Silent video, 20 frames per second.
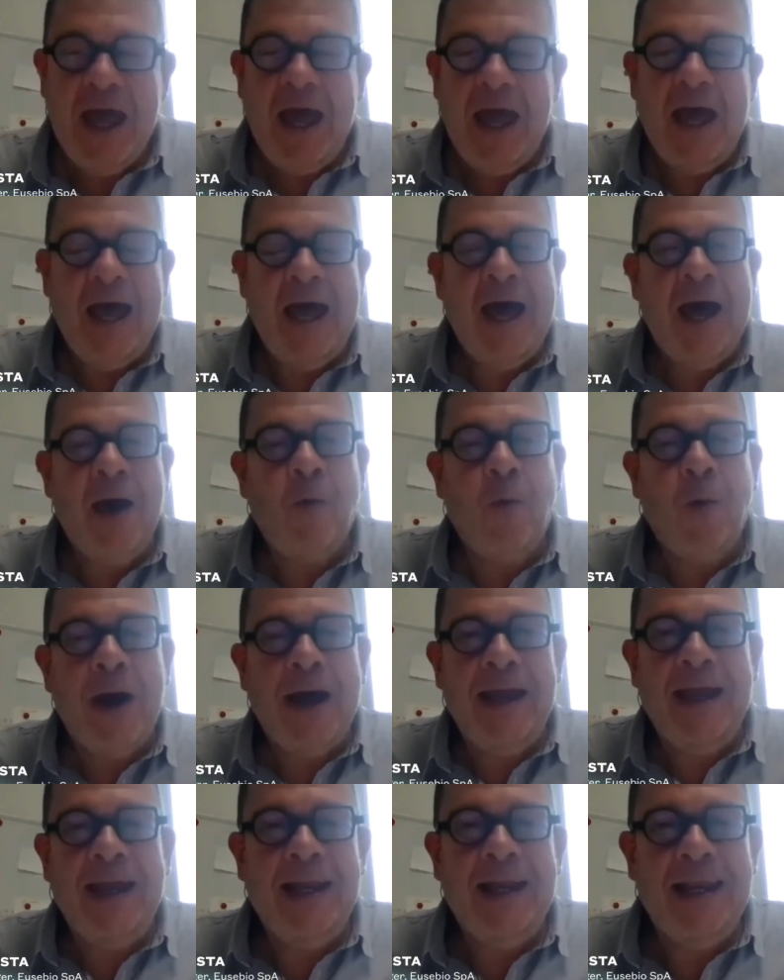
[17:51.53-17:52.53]

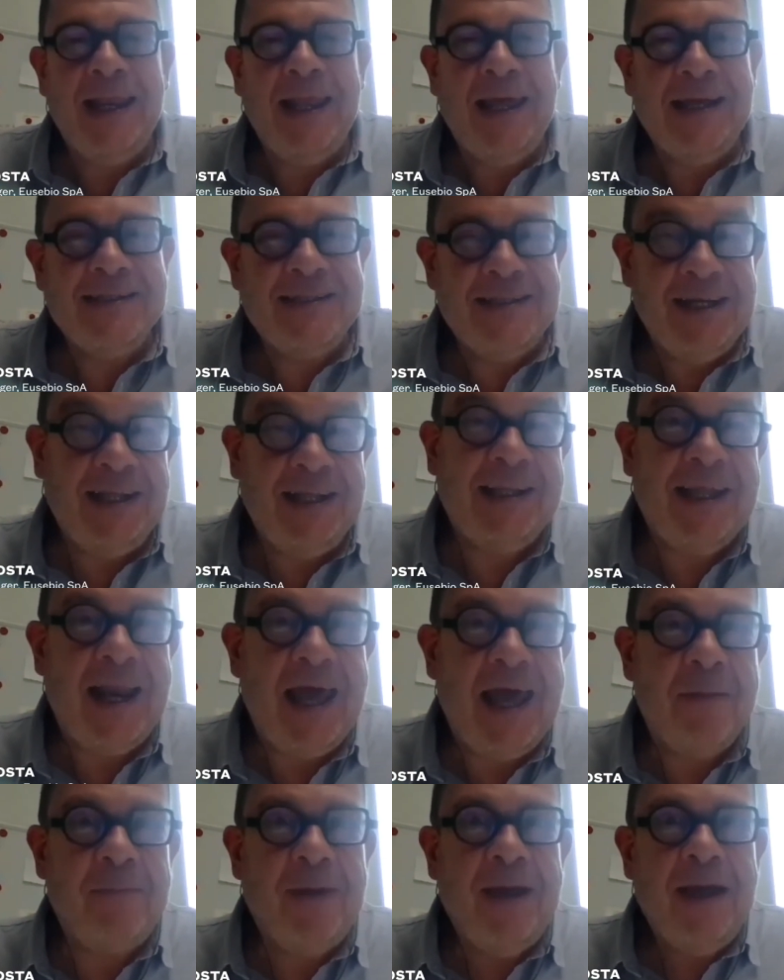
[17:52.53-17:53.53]
while it's still in the
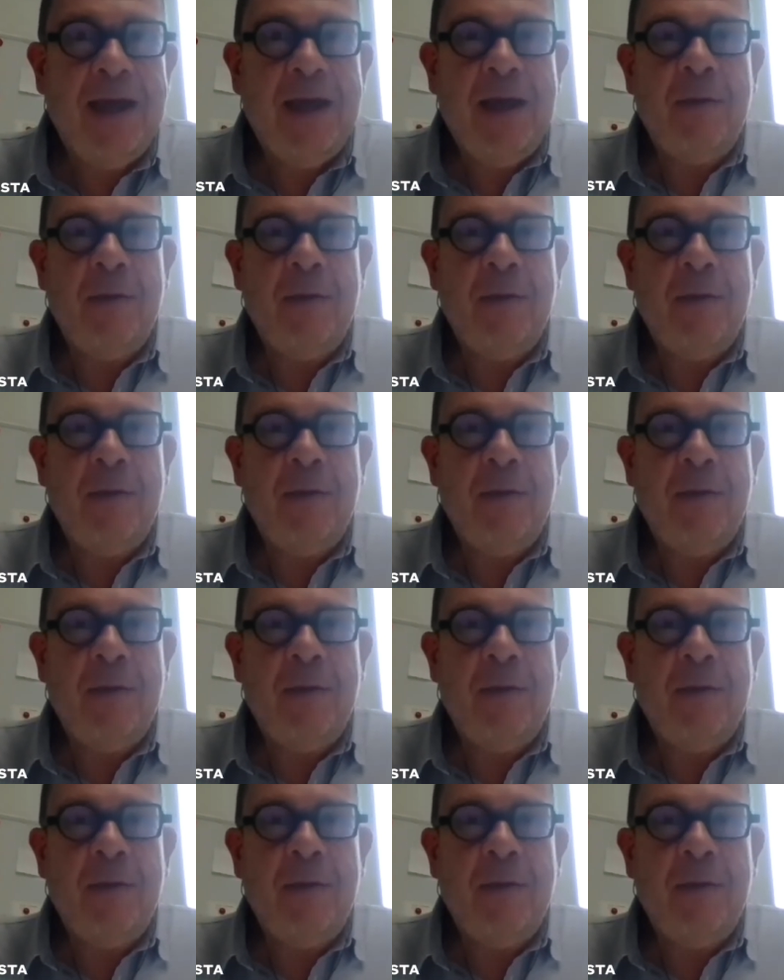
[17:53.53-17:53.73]
lab.